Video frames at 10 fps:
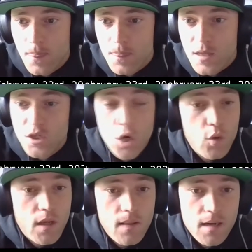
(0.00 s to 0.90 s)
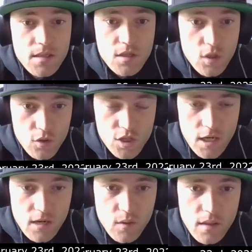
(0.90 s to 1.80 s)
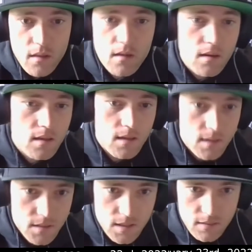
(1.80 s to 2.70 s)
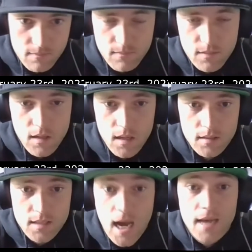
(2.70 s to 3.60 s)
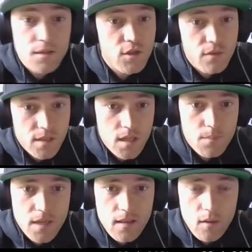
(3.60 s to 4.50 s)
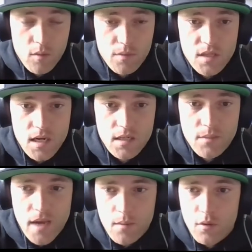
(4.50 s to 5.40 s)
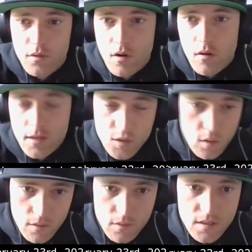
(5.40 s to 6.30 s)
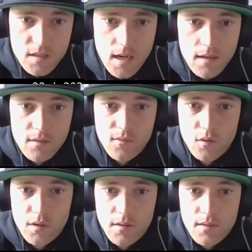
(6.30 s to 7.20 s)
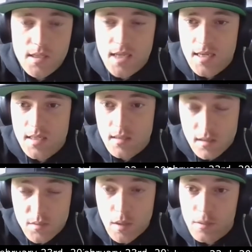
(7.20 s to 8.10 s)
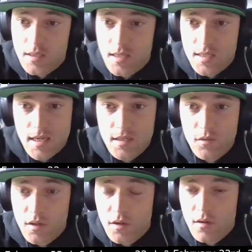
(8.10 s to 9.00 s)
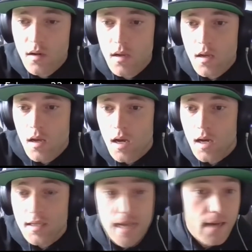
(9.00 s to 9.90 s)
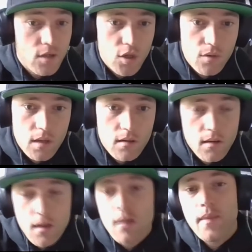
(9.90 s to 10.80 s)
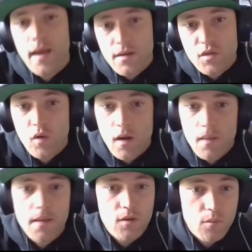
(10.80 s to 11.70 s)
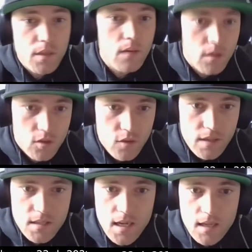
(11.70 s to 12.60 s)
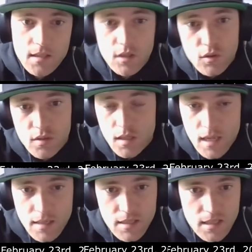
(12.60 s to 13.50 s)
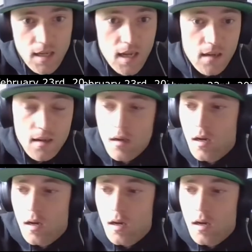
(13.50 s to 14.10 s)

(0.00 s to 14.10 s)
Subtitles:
the token that is associated with it is tied to this update that we're presenting to PAC protocol. That's why we're excited for this public testnet to occur. yanTOKEN, that is one that you'll be able to transact and use on yanDNA.